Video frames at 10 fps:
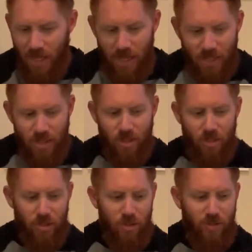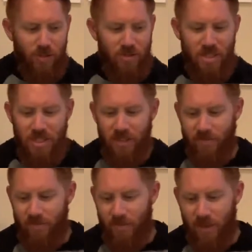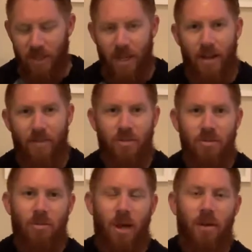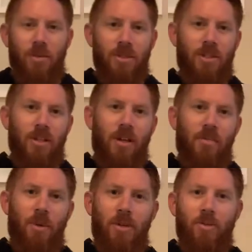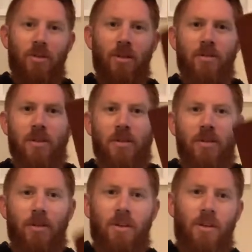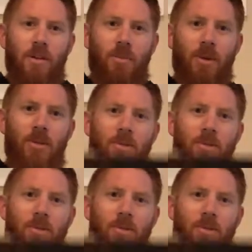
let's go to Luke 15. And I have two Bibles here. I have my New Living, my New